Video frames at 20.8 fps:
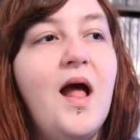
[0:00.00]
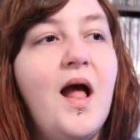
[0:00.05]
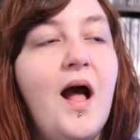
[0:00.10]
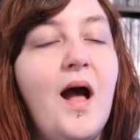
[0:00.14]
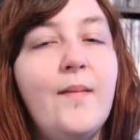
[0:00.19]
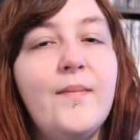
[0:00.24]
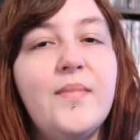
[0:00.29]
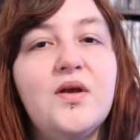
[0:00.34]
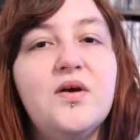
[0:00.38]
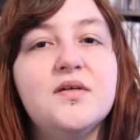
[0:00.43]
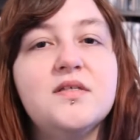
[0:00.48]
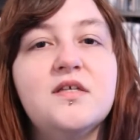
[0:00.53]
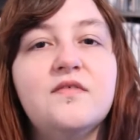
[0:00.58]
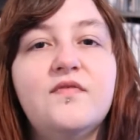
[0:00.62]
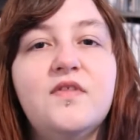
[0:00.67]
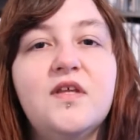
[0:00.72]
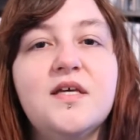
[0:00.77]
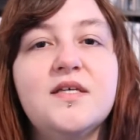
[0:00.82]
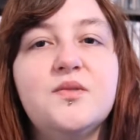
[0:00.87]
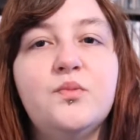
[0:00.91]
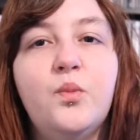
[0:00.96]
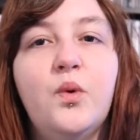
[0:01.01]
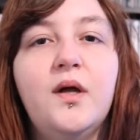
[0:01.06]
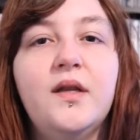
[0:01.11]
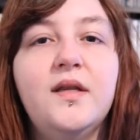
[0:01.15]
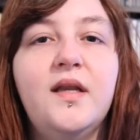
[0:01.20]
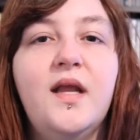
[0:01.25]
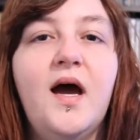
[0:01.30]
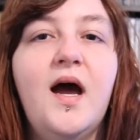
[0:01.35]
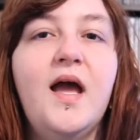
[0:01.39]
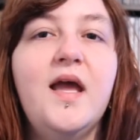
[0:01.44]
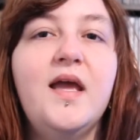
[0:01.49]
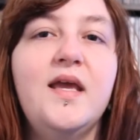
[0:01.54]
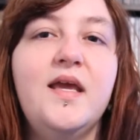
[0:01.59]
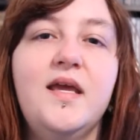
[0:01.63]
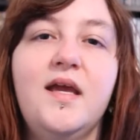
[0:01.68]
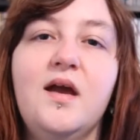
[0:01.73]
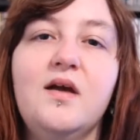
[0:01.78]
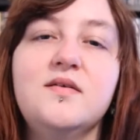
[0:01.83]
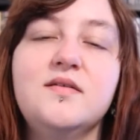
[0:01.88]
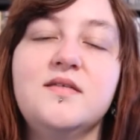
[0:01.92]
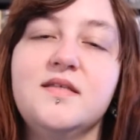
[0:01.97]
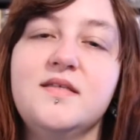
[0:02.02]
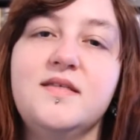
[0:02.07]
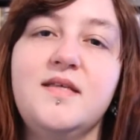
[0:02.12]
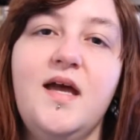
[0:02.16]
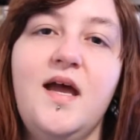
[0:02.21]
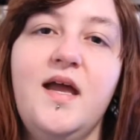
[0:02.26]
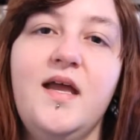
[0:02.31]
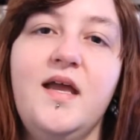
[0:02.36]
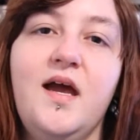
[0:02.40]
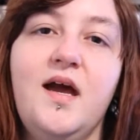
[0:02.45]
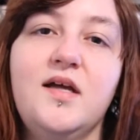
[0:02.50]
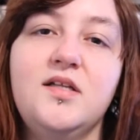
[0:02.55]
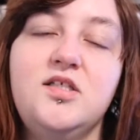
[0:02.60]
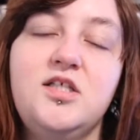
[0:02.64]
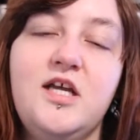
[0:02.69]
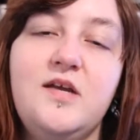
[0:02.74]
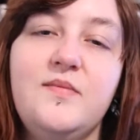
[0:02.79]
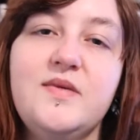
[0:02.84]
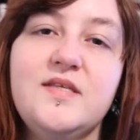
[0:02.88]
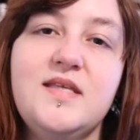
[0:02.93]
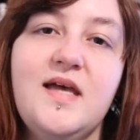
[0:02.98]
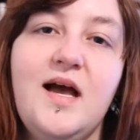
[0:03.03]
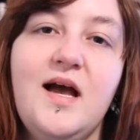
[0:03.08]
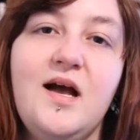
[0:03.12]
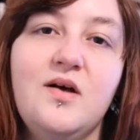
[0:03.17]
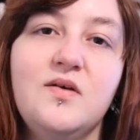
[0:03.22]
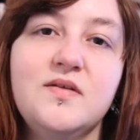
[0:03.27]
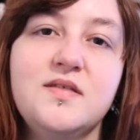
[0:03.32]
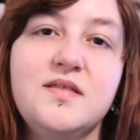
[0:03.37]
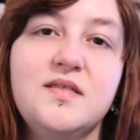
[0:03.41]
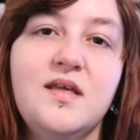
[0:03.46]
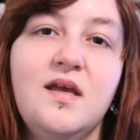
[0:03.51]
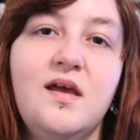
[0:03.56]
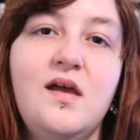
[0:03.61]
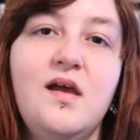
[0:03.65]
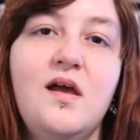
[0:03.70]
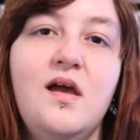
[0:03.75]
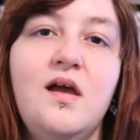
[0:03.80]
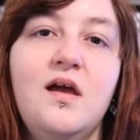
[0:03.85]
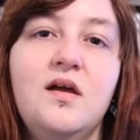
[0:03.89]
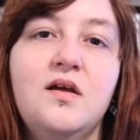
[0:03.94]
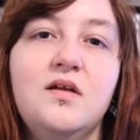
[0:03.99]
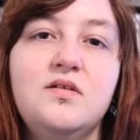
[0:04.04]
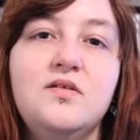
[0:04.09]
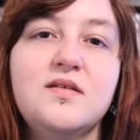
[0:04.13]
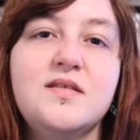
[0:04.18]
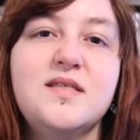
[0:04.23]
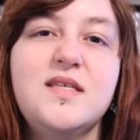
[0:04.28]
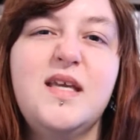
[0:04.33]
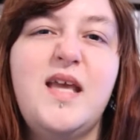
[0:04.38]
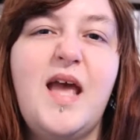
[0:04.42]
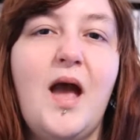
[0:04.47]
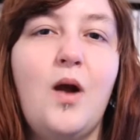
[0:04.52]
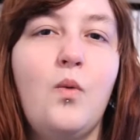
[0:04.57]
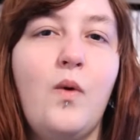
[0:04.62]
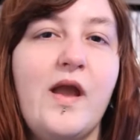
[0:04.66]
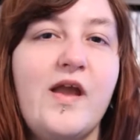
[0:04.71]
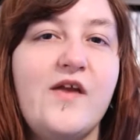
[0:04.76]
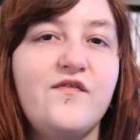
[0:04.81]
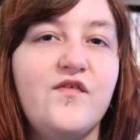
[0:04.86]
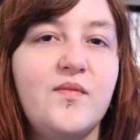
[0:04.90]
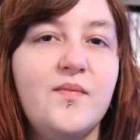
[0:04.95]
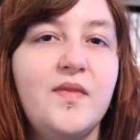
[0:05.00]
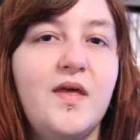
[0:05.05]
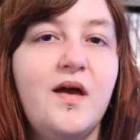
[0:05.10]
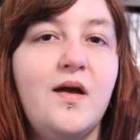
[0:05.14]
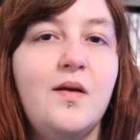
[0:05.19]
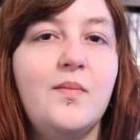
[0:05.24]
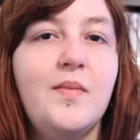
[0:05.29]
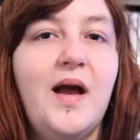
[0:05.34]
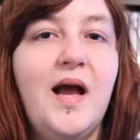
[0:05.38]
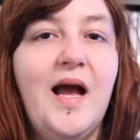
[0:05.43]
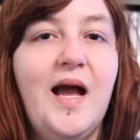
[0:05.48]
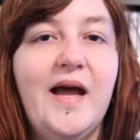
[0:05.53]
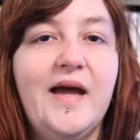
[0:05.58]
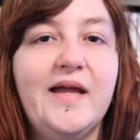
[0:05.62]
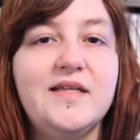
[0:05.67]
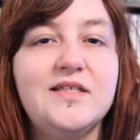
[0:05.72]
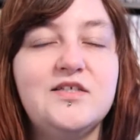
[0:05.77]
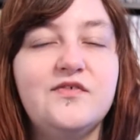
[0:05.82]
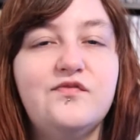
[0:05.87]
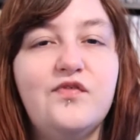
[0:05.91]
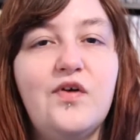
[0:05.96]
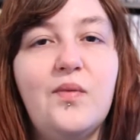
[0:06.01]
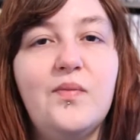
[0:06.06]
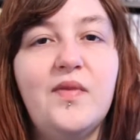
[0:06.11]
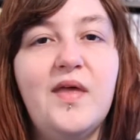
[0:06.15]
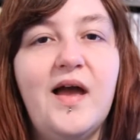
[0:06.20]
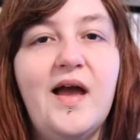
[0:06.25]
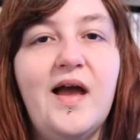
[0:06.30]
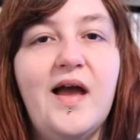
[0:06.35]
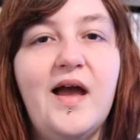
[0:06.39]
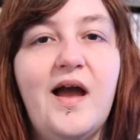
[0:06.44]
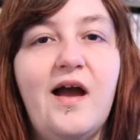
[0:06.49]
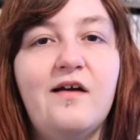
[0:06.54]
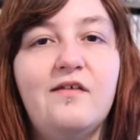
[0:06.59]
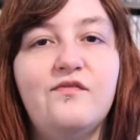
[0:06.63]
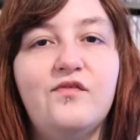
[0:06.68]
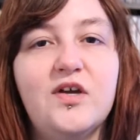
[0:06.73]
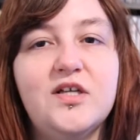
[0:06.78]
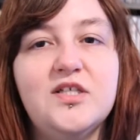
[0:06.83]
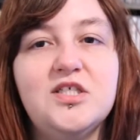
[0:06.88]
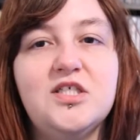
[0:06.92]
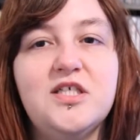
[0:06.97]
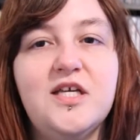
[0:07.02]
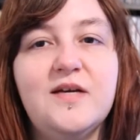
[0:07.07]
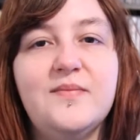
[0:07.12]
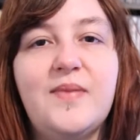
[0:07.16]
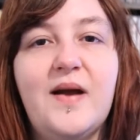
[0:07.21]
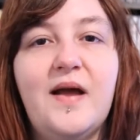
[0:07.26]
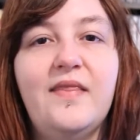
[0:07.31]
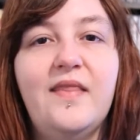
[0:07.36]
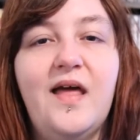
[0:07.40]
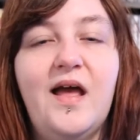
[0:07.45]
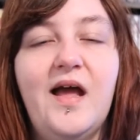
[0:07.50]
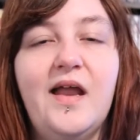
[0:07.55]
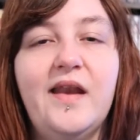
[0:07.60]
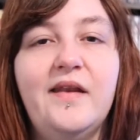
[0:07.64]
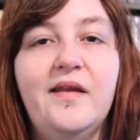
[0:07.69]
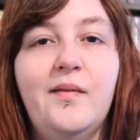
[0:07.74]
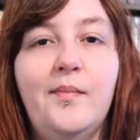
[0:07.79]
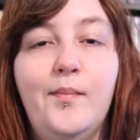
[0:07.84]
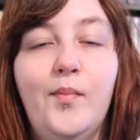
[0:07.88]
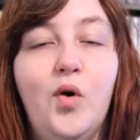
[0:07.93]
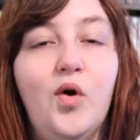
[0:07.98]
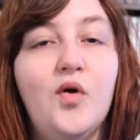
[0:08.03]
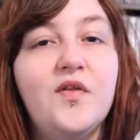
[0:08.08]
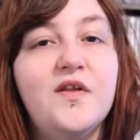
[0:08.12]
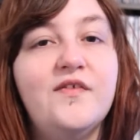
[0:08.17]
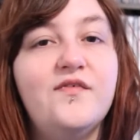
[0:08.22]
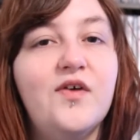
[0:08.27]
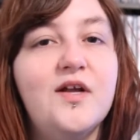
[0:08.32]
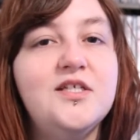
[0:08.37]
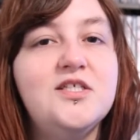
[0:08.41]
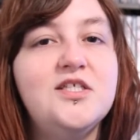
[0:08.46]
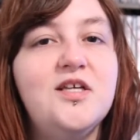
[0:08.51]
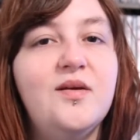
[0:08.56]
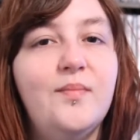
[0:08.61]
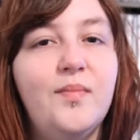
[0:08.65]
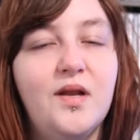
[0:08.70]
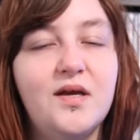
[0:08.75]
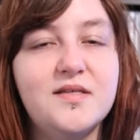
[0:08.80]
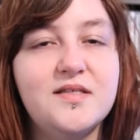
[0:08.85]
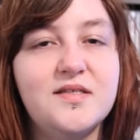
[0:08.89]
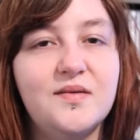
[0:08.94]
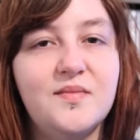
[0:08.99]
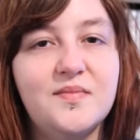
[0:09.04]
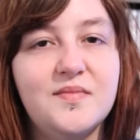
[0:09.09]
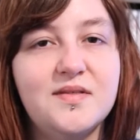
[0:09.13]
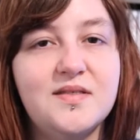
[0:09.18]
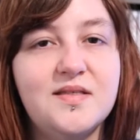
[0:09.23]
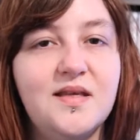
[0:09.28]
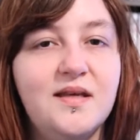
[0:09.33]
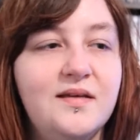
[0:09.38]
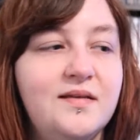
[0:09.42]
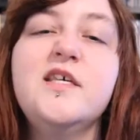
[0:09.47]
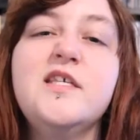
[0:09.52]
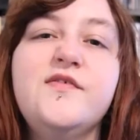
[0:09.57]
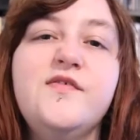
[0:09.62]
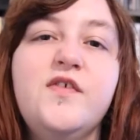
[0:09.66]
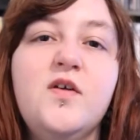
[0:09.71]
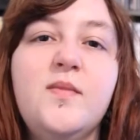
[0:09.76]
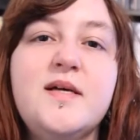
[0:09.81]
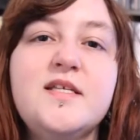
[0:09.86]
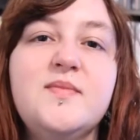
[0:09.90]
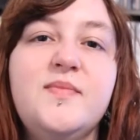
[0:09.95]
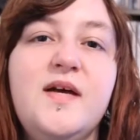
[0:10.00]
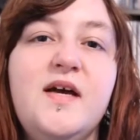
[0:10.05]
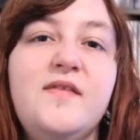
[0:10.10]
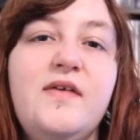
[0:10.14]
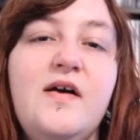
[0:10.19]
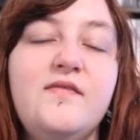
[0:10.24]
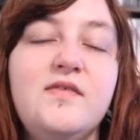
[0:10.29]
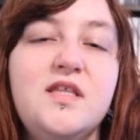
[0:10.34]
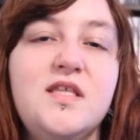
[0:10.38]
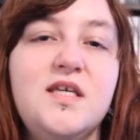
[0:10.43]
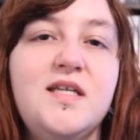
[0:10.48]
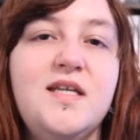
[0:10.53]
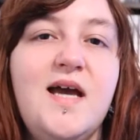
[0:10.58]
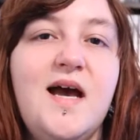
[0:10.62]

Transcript: And because of this, one night he goes to stay at Jamie's house just to get away from them, and from there, a friendship, and then more than a friendship, blossoms. This film has a bit of everything.